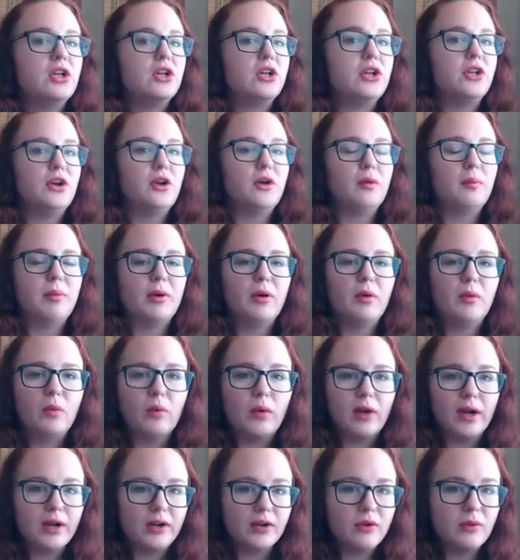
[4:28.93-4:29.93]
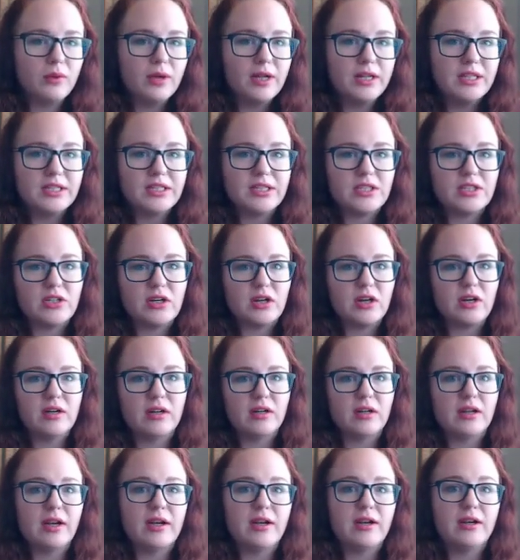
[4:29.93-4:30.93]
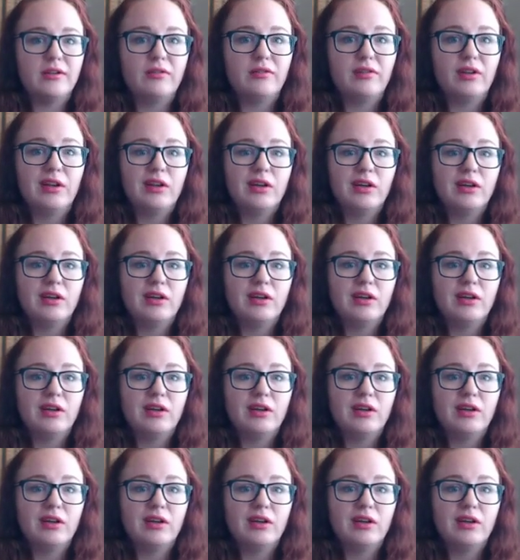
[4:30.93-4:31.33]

but where do I start kind of